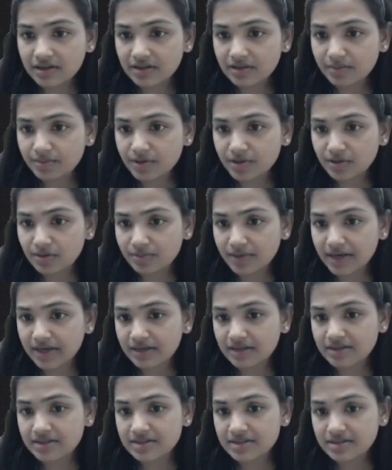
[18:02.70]
p
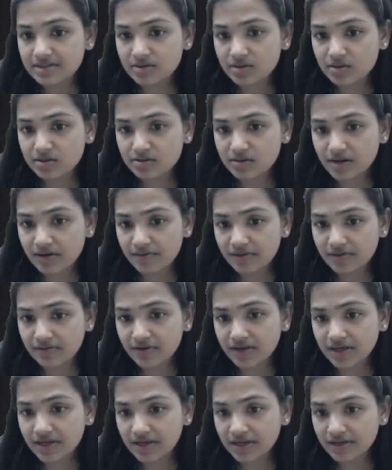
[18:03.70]
orbital, this is also having
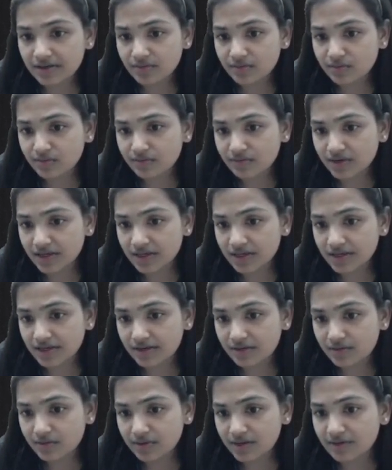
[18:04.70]
1 electron, 1
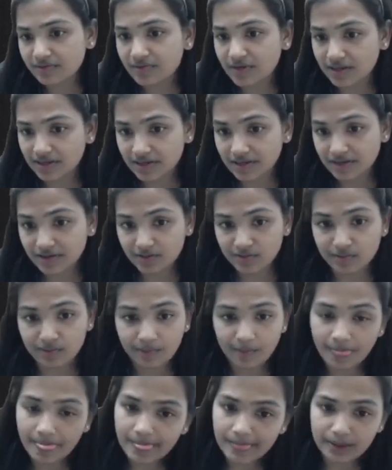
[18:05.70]
electron and 1 electron.
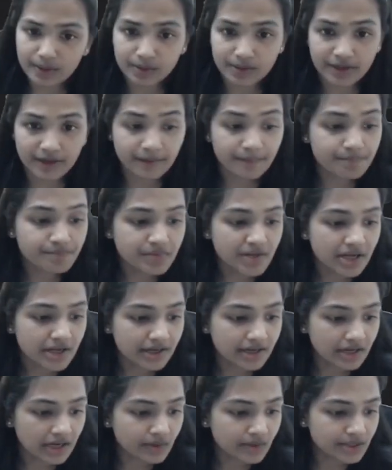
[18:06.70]
Okay,
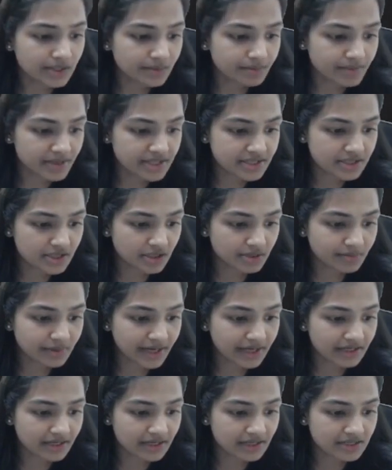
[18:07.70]
now in the pz
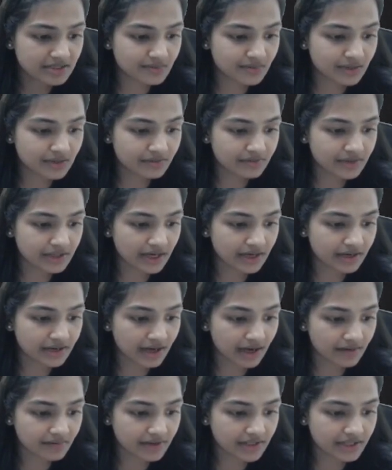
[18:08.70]
orbital as well we are
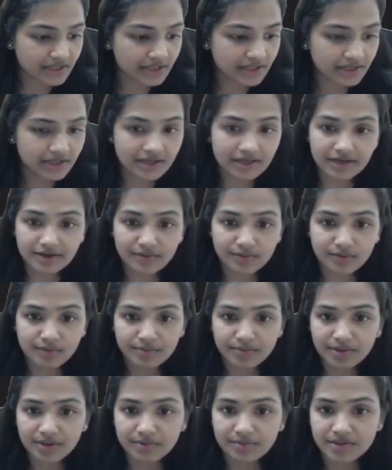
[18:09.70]
having the electron
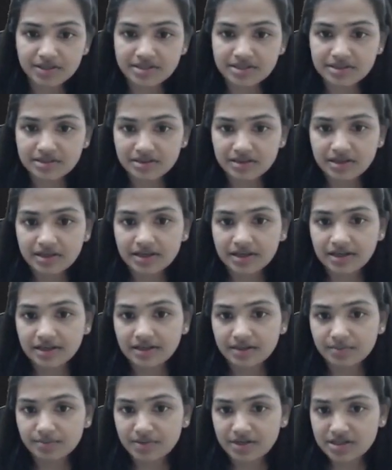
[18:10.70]
pair present. In
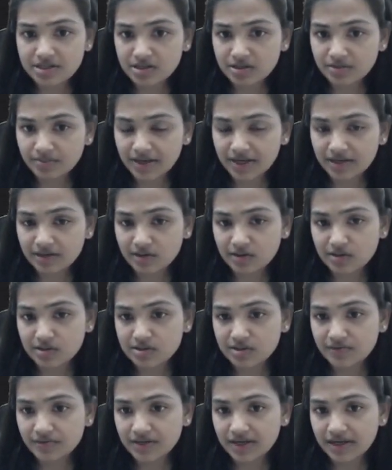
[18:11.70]
the pz orbital
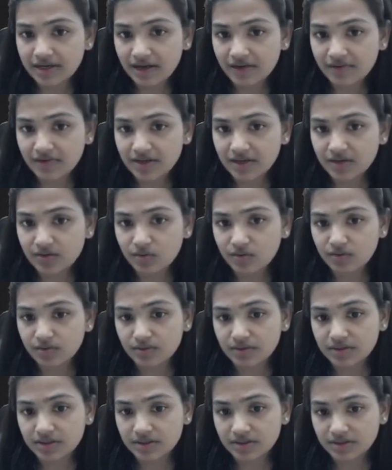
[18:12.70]
also we are having an
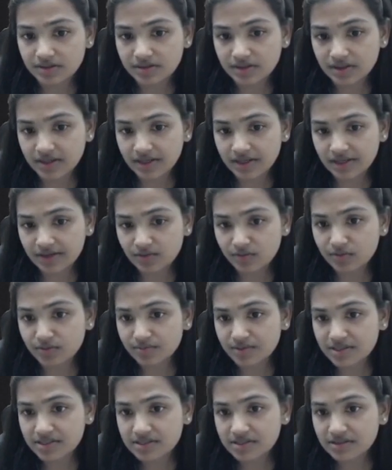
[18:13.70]
the electron
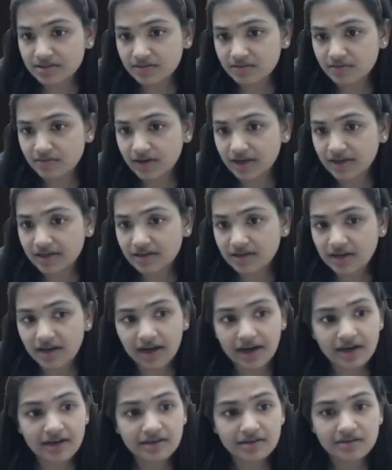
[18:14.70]
present, 1
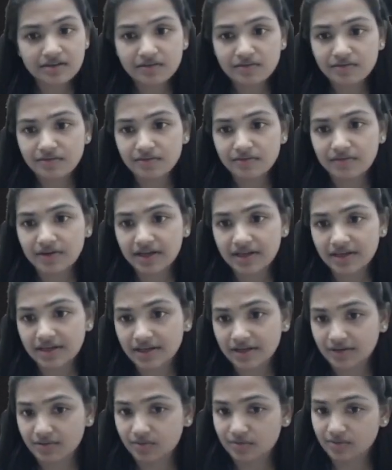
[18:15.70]
and 1
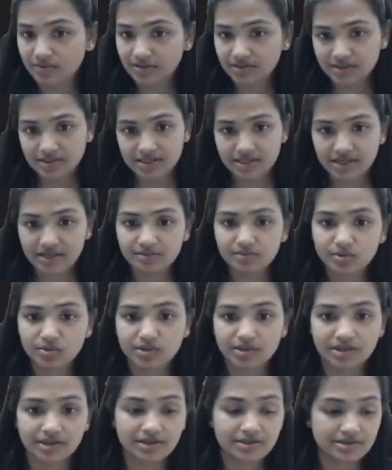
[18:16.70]
electron. Okay, in both
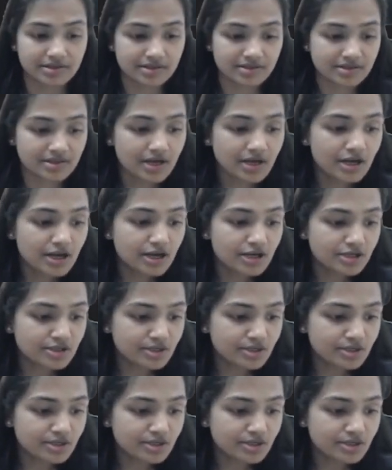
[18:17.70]
the cases. So